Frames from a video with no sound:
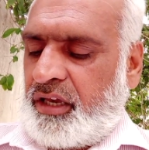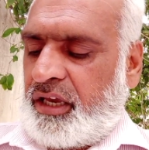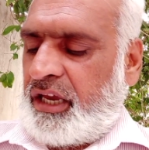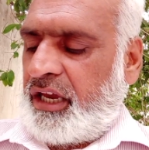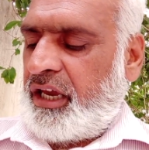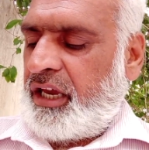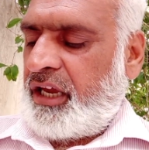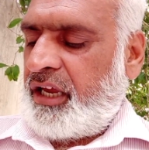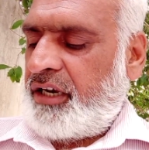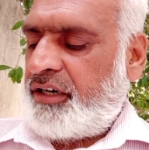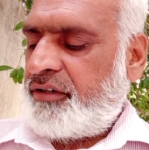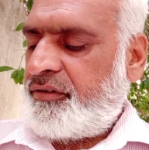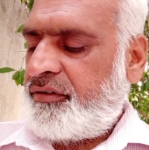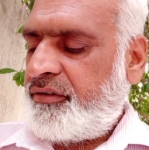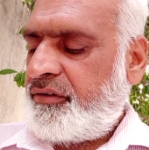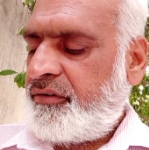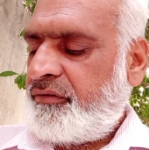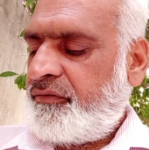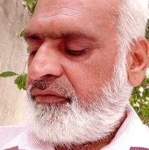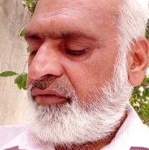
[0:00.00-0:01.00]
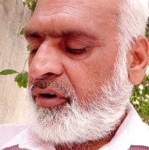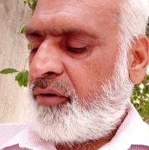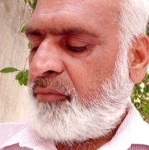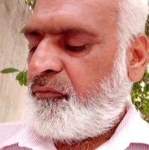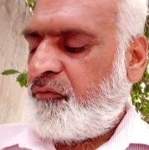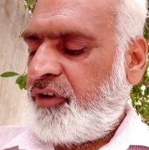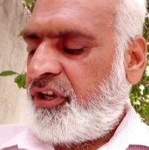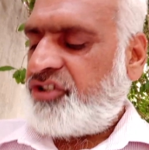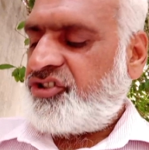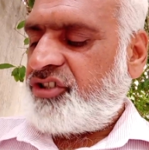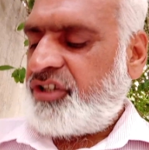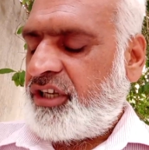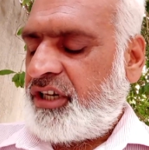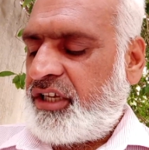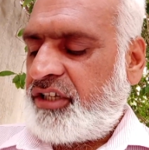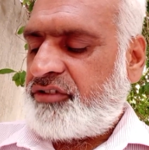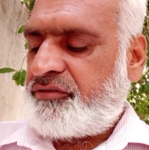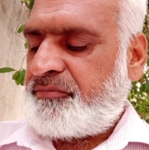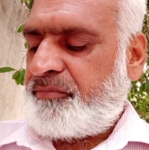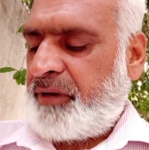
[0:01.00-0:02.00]
and from which it
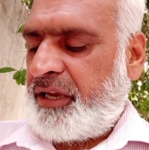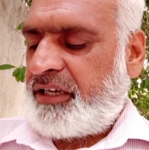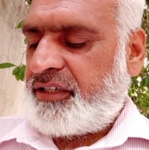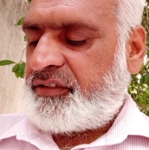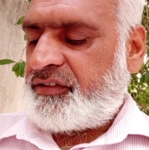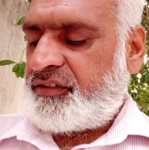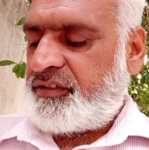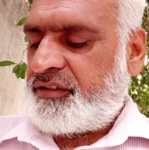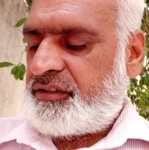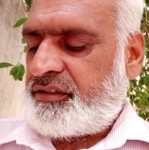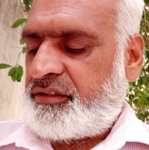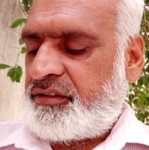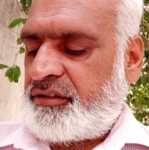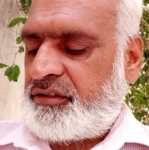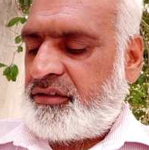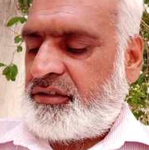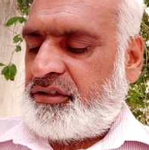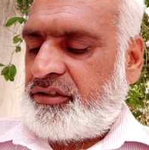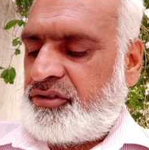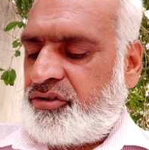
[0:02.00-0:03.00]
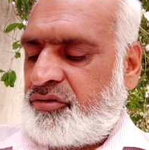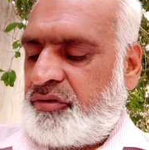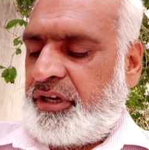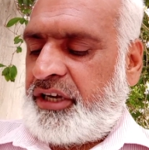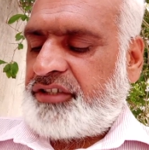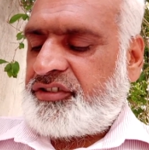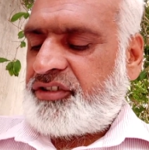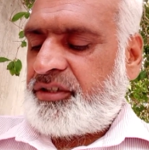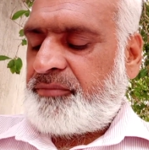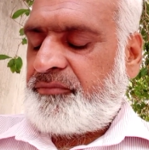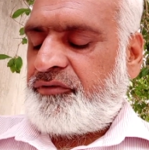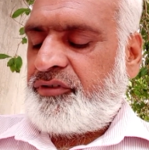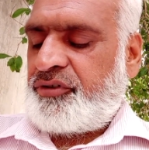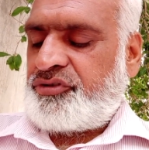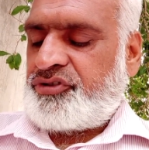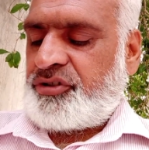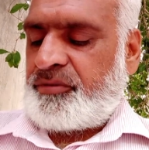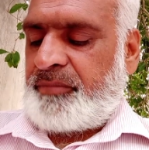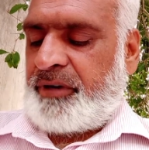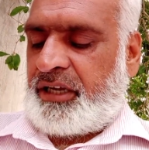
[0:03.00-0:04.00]
expects to get some
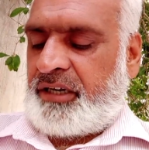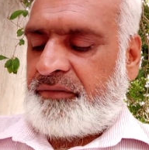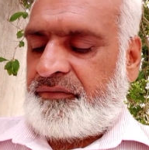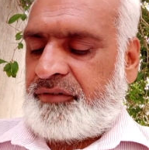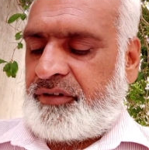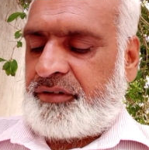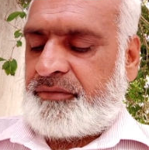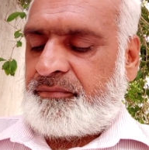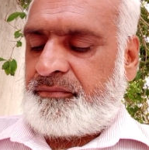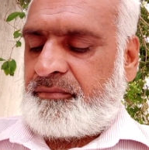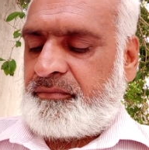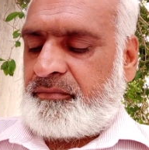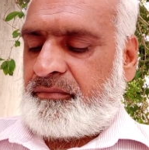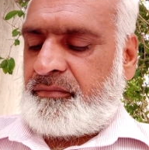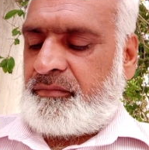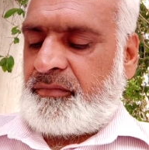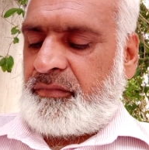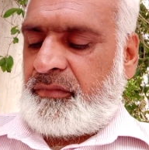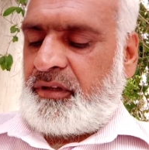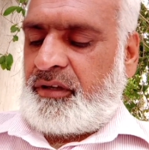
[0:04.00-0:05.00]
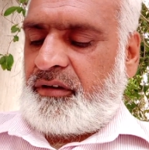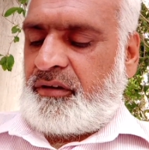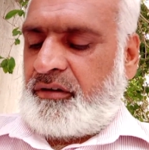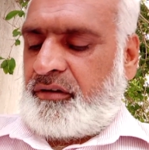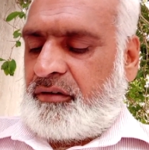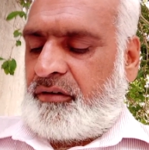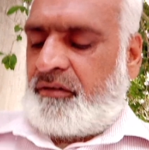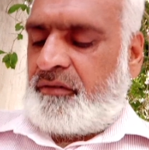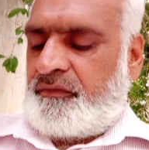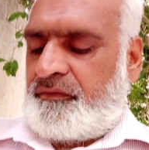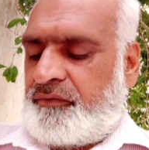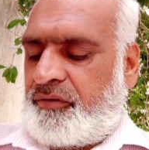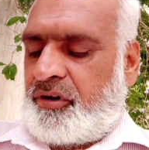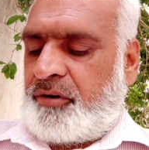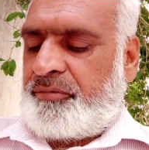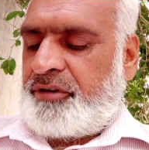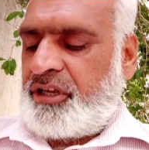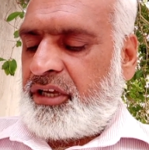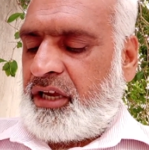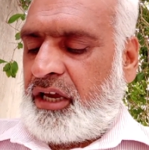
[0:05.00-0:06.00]
future benefit.
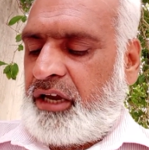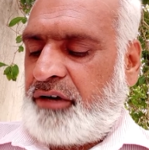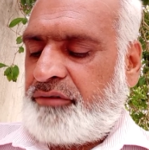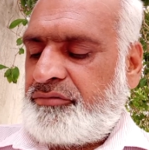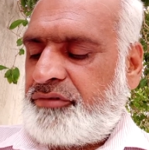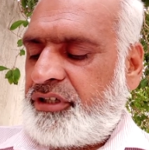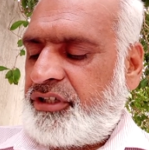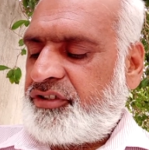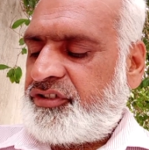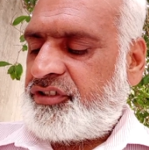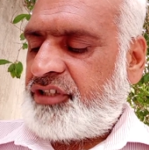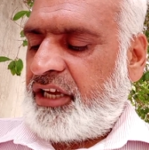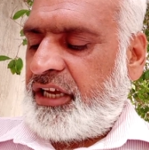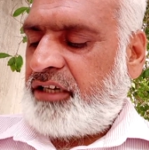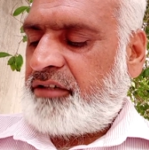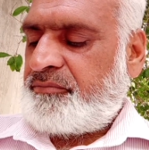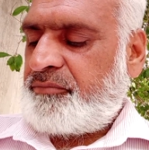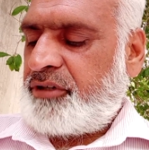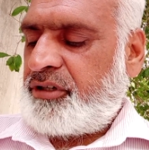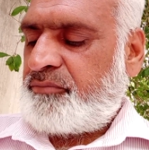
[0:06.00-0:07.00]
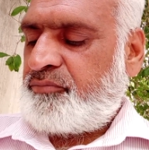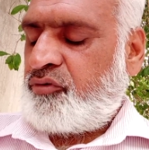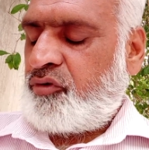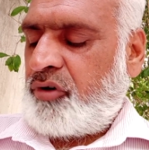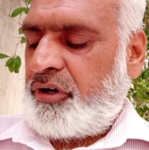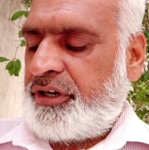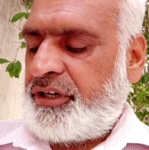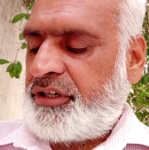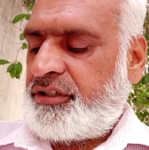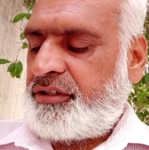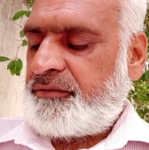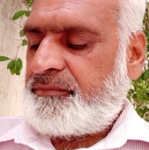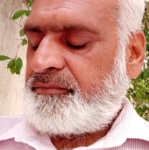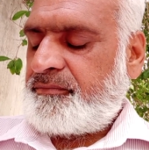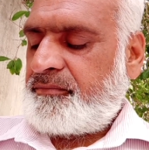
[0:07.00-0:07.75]
From an accounting statement point,